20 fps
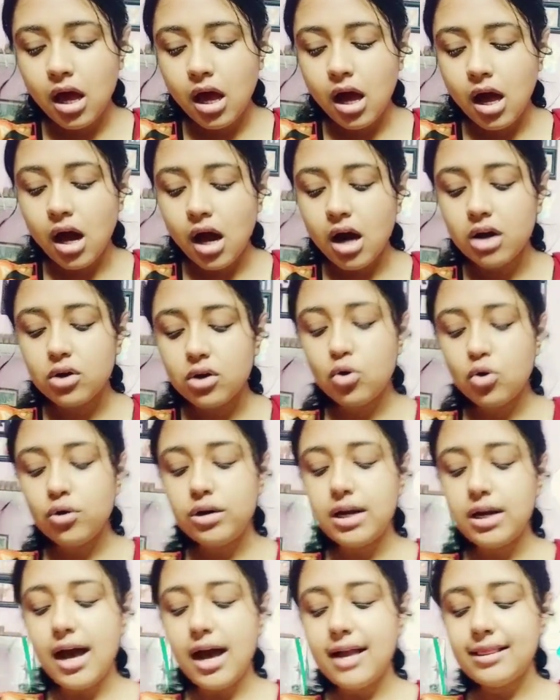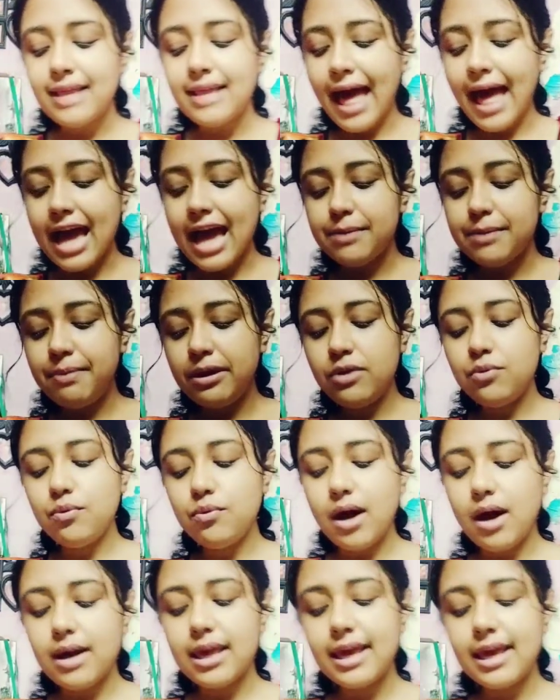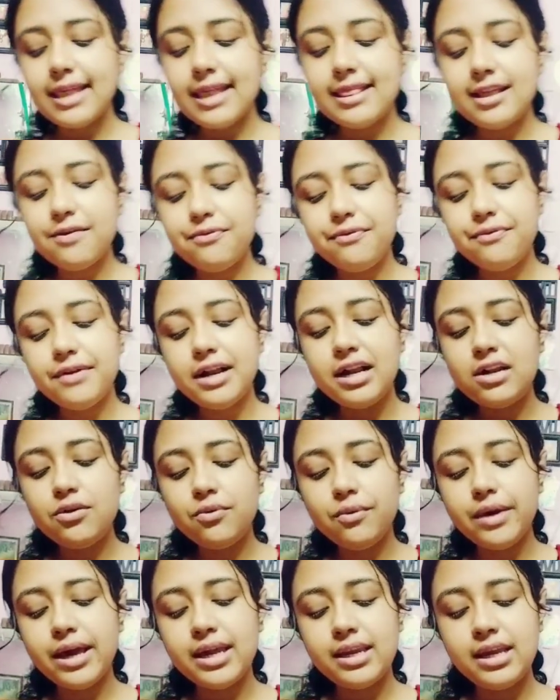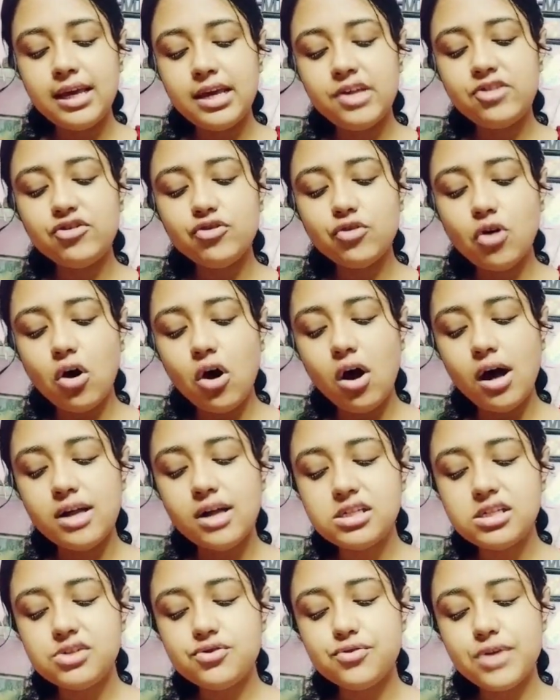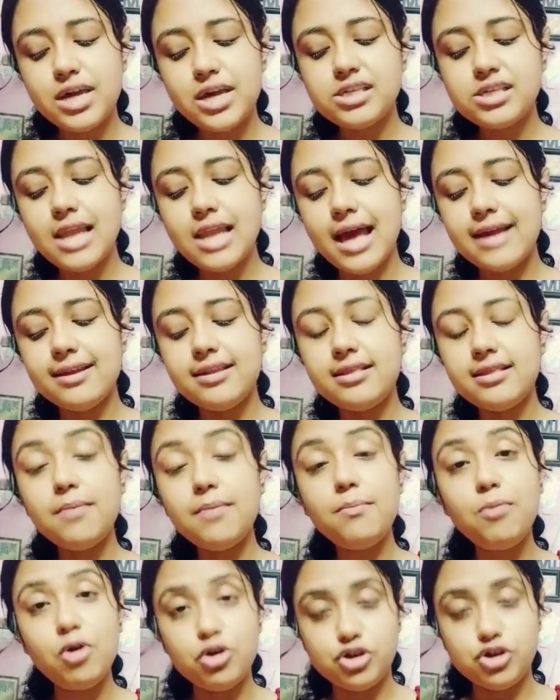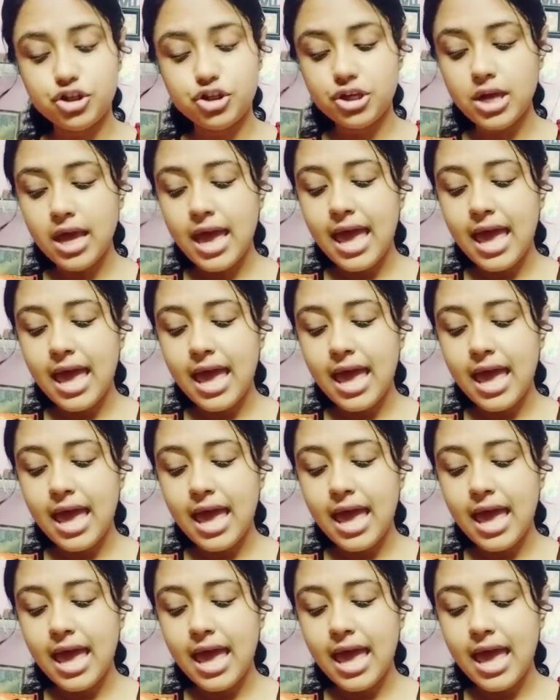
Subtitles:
Ankur Nath had been walking in the field when he saw a strange light in the bush.